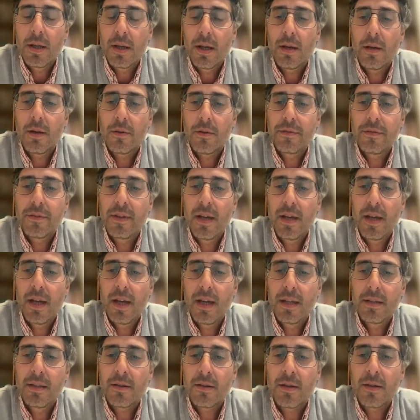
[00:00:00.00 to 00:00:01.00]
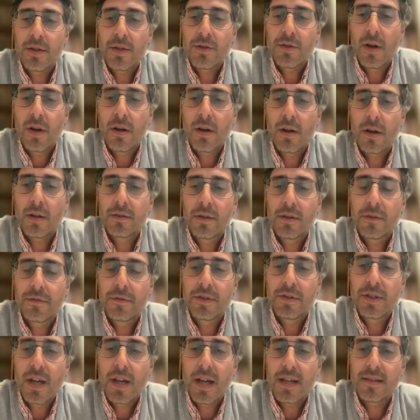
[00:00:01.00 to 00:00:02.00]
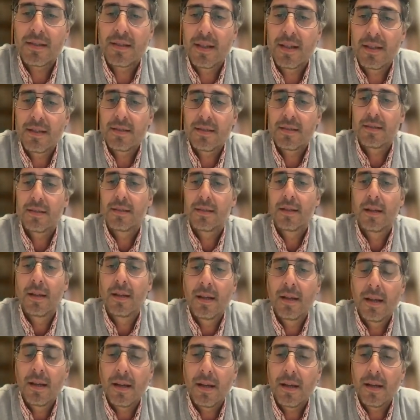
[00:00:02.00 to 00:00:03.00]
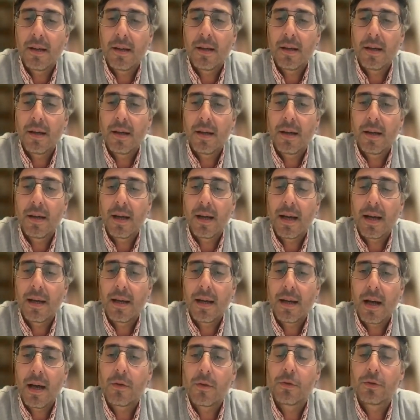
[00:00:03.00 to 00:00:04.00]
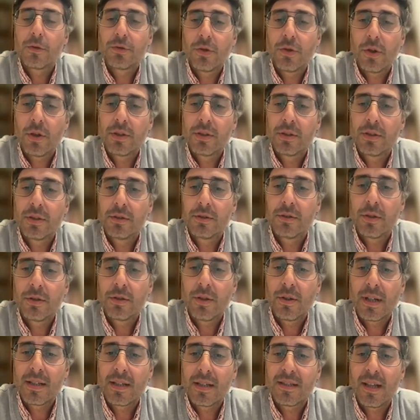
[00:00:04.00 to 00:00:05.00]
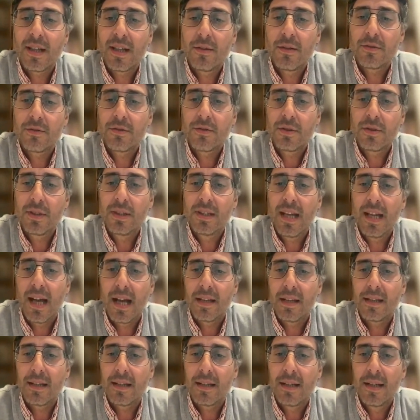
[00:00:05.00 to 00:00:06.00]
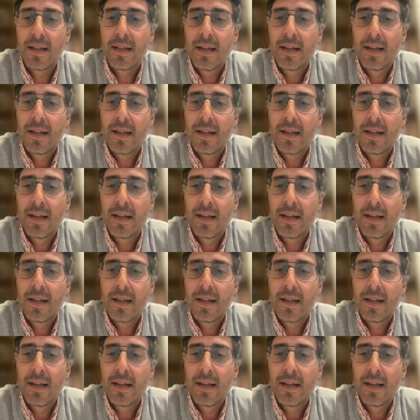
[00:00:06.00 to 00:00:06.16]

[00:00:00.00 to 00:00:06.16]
of the International Court of Justice, Augusto Antonio Cansado Trindade.